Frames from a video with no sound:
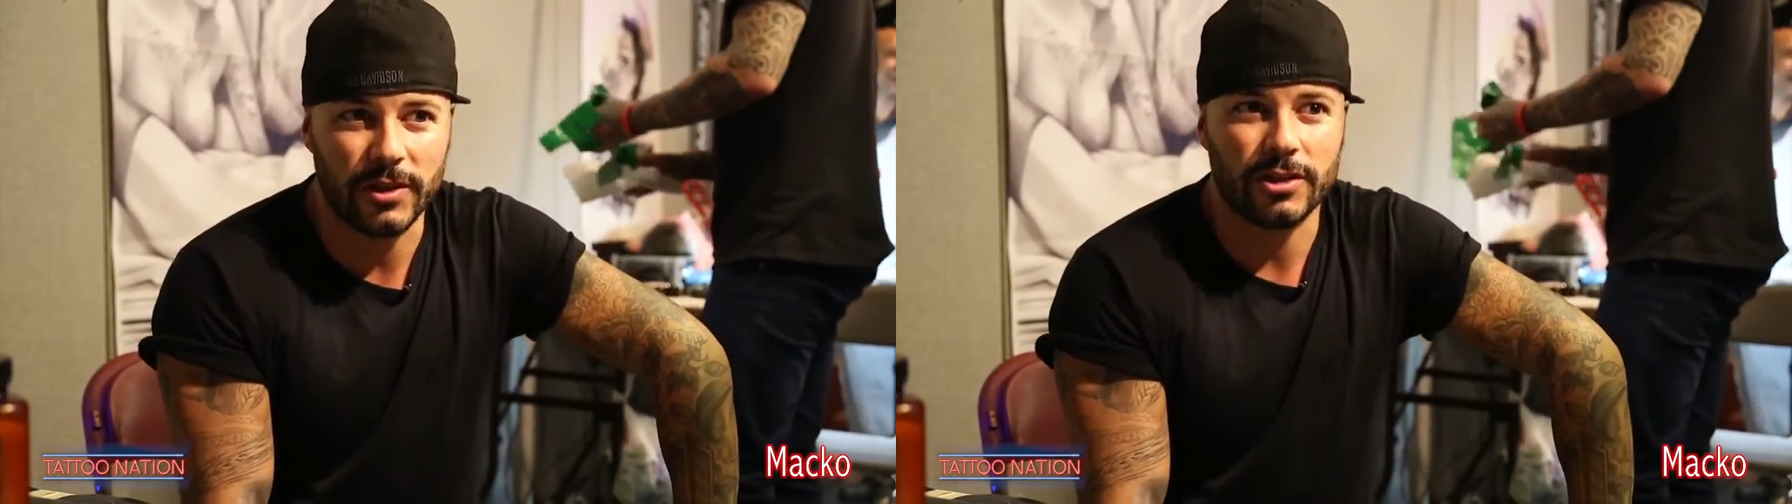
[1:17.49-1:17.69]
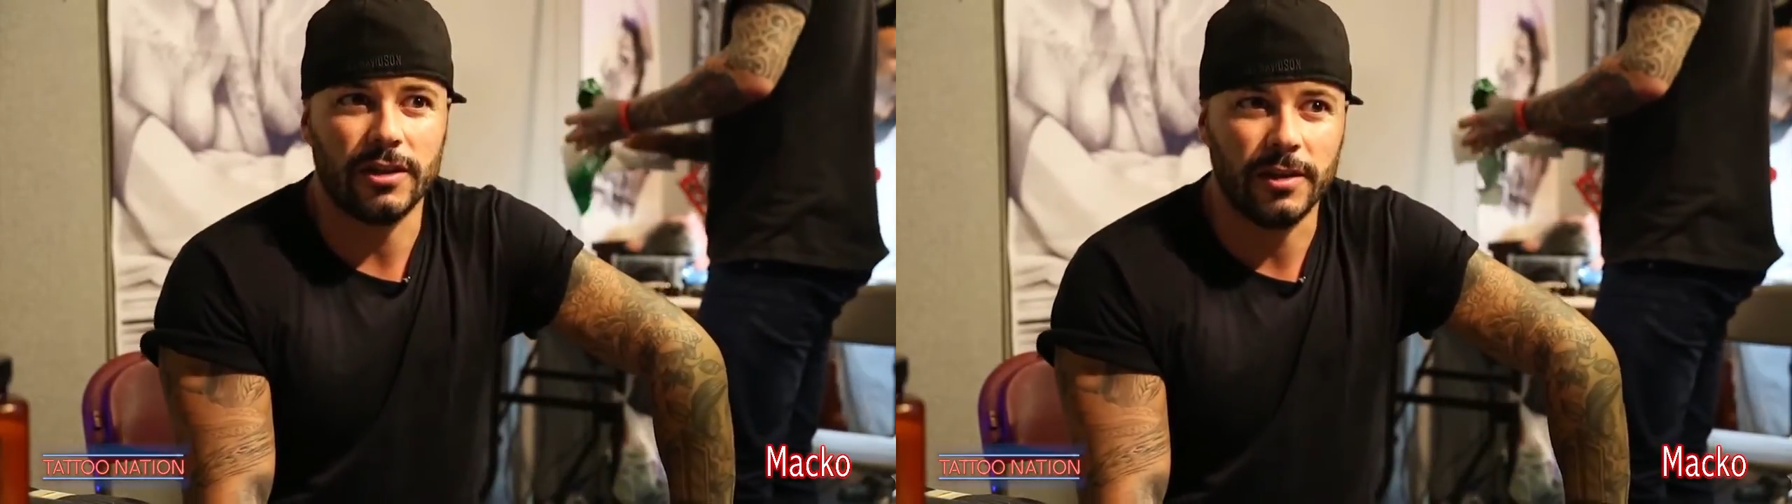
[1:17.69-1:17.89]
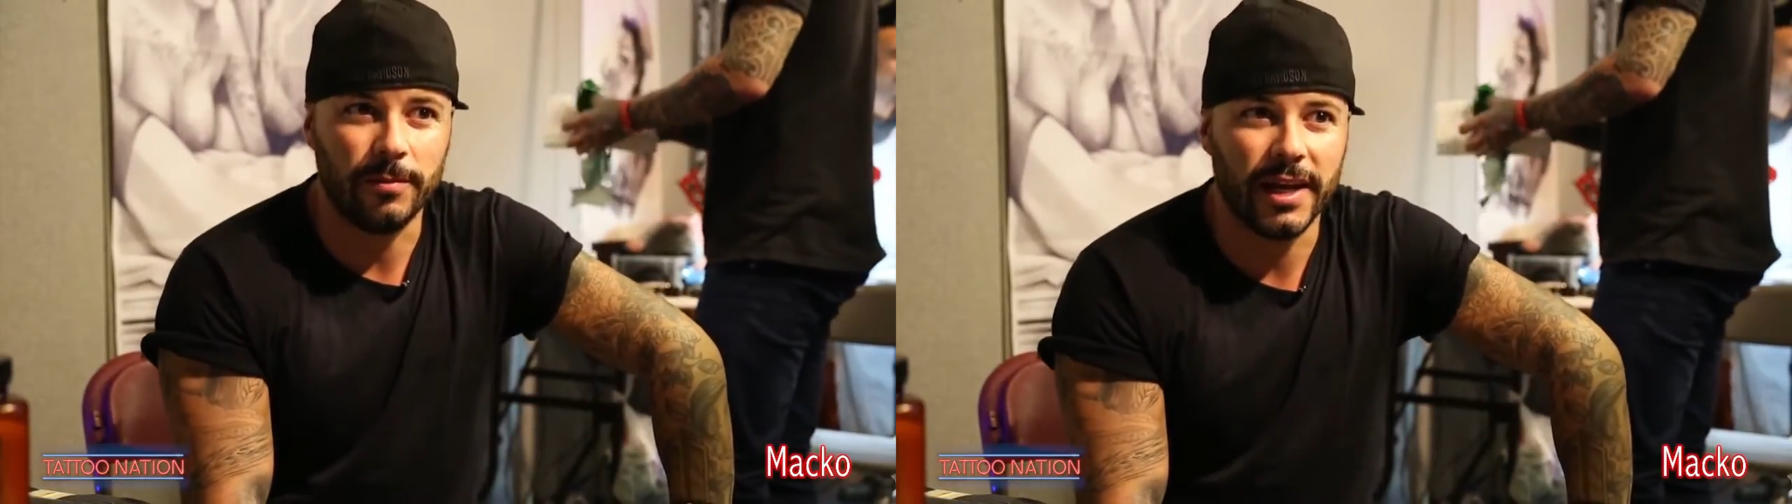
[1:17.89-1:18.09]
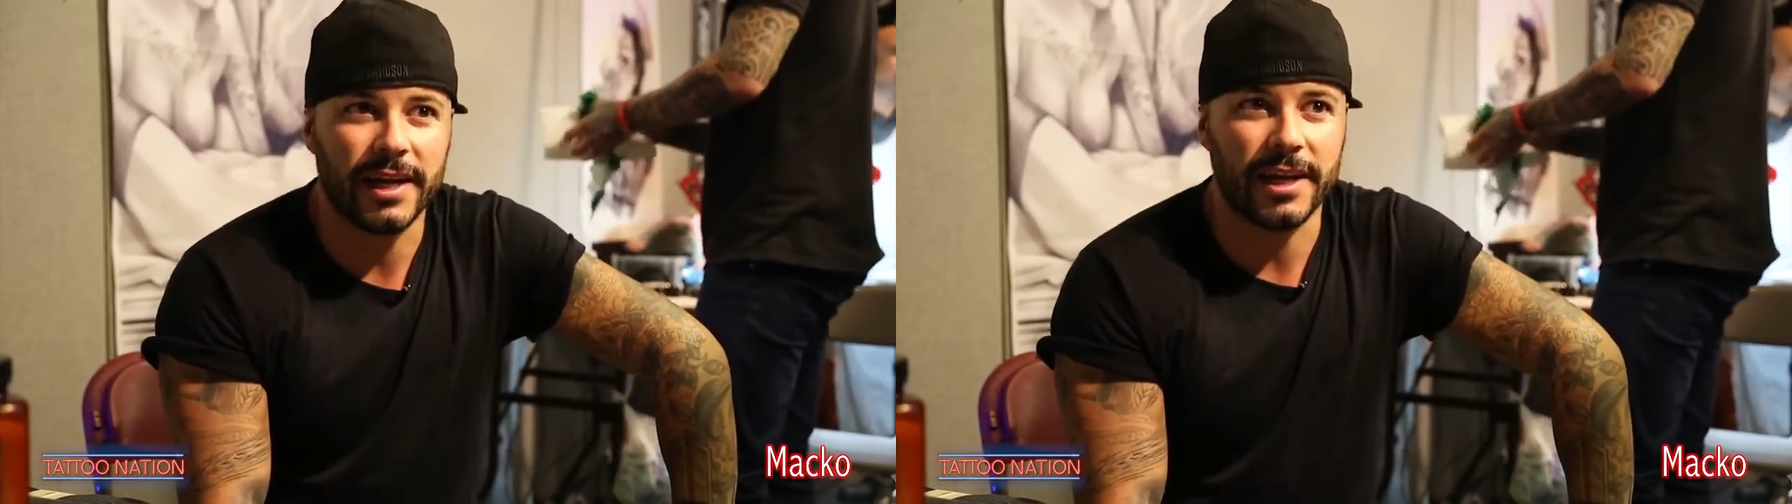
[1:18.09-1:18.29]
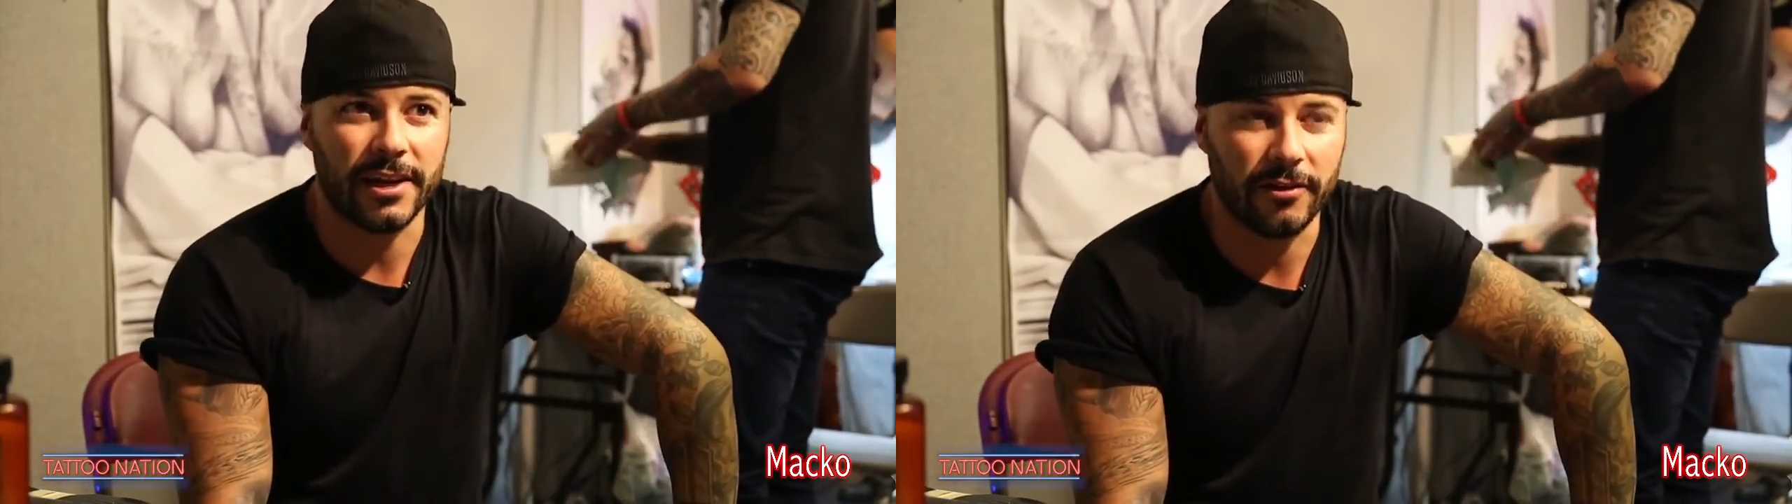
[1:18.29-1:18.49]
especially in
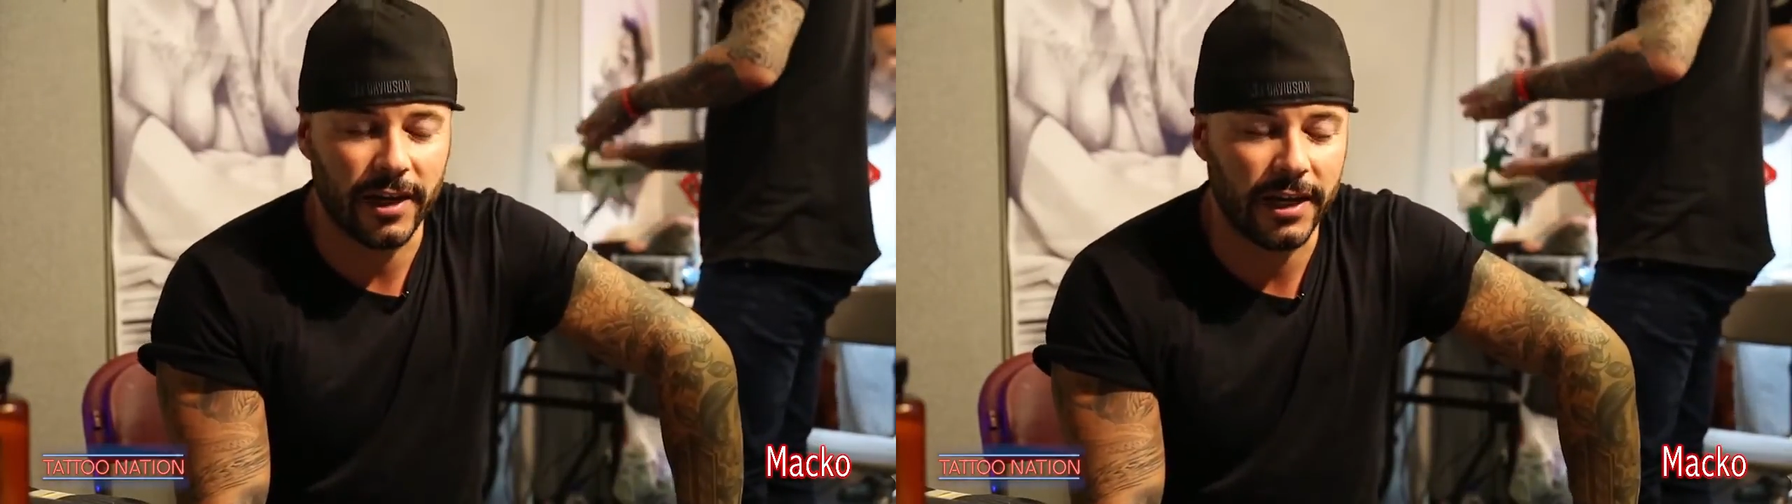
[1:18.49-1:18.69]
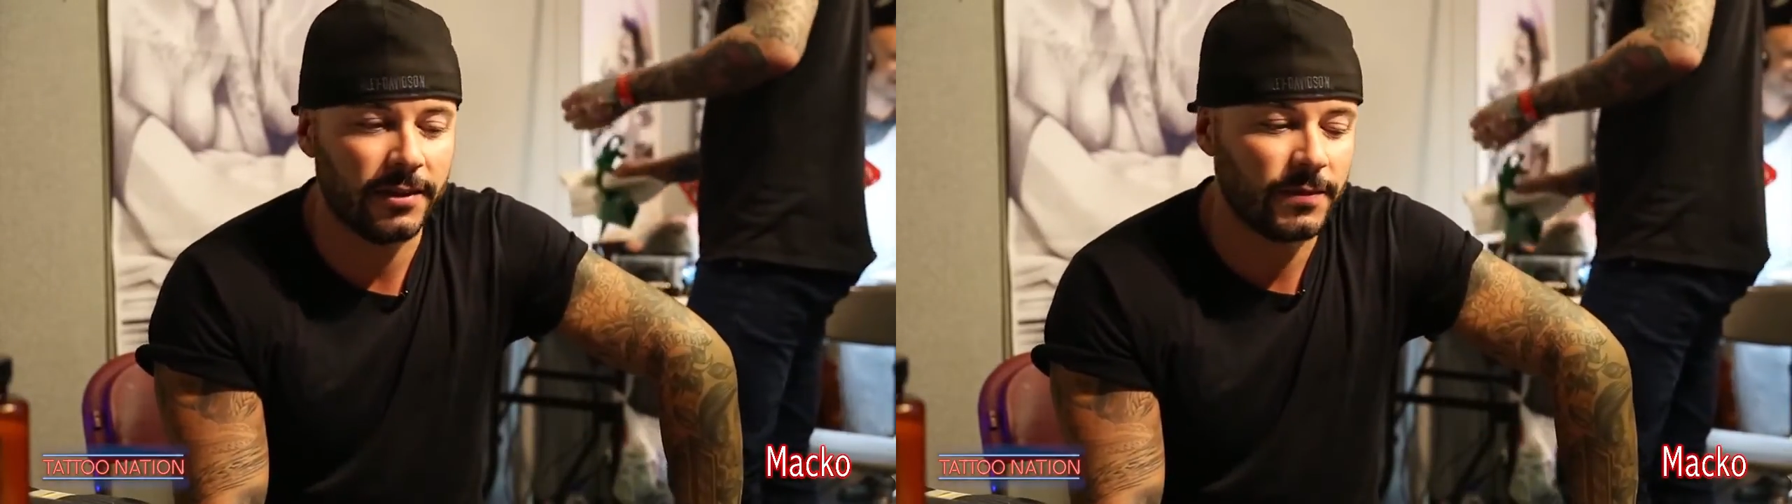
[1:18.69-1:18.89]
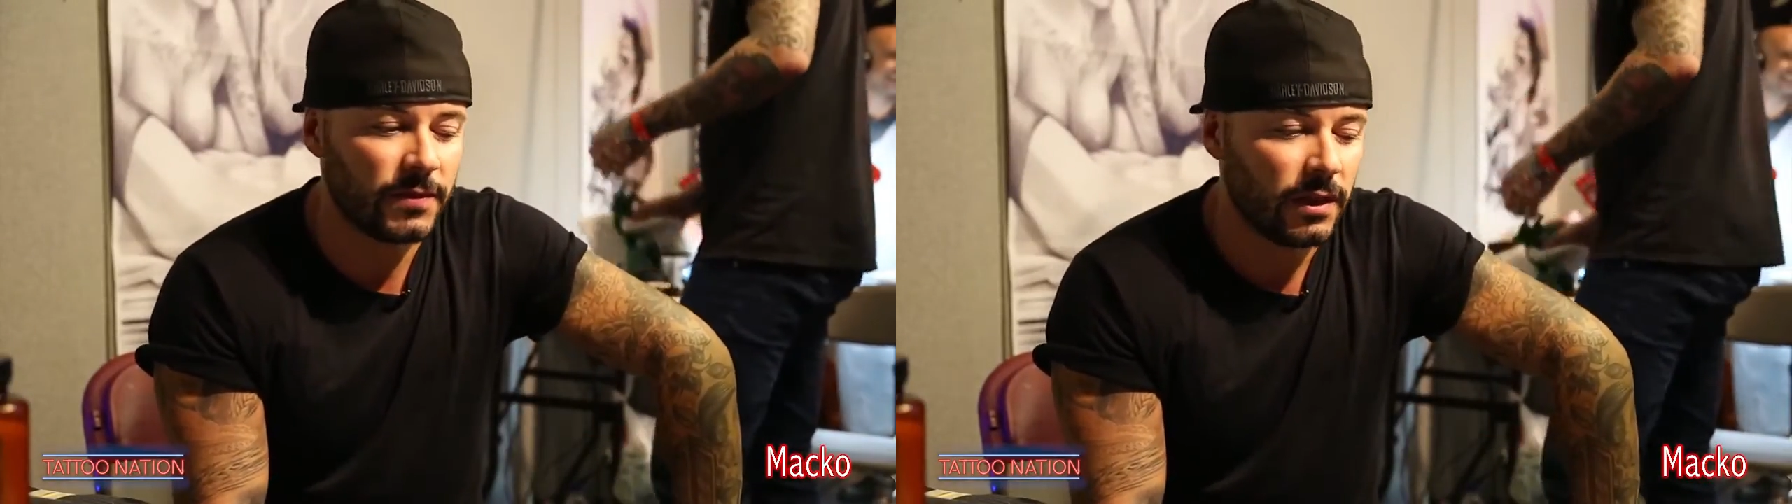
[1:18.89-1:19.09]
black and gray.